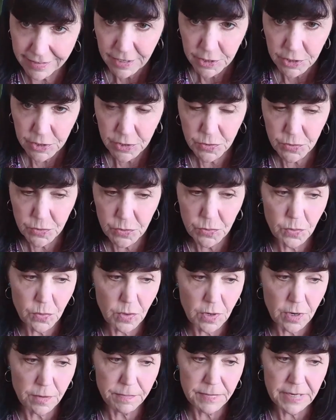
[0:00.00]
You
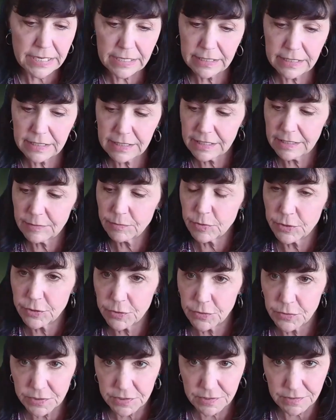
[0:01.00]
immediately
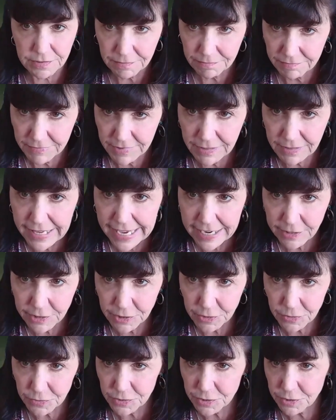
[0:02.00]
reduce the land
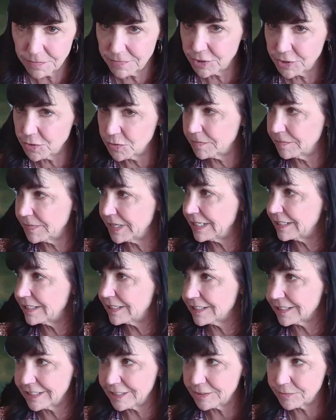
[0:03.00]
use, and you
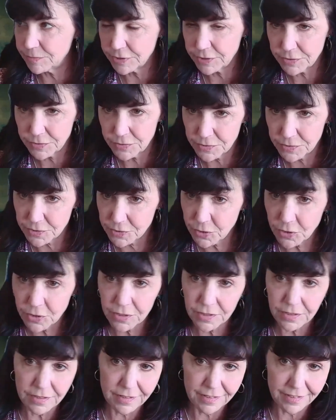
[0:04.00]
immediately reduce
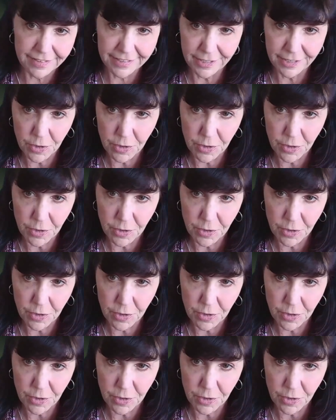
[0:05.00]
certain,